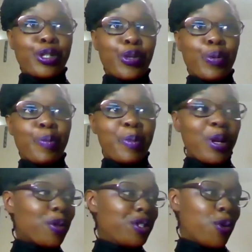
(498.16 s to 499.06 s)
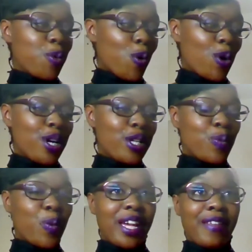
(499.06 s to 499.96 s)
Zoom
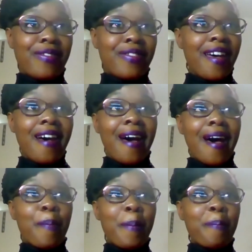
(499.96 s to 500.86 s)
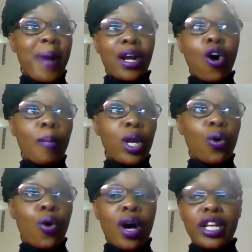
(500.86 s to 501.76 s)
callers with my
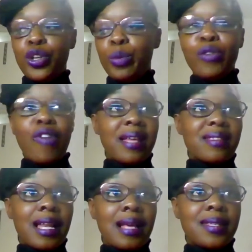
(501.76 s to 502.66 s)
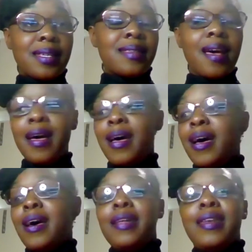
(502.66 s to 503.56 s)
common law and human rights classes.
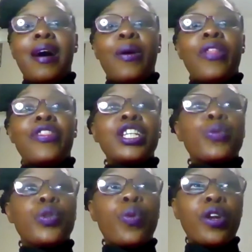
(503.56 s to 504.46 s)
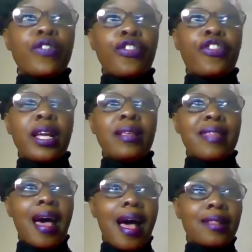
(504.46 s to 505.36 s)
Now, this was one of the
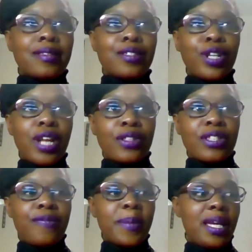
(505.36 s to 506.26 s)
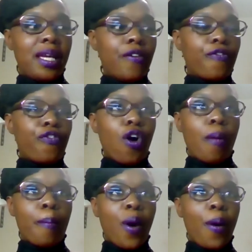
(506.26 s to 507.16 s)
things that had stood out to me
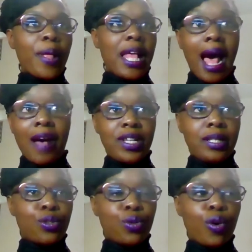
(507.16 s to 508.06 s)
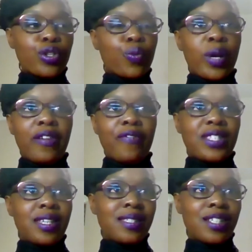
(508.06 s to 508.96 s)
from having talks
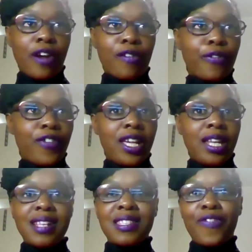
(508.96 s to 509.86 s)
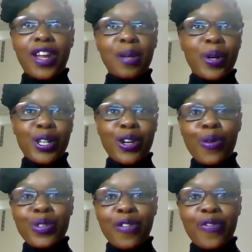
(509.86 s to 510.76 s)
with Sister Cheryl Phoenix, if anybody
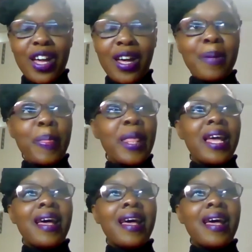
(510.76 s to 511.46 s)
knows of her.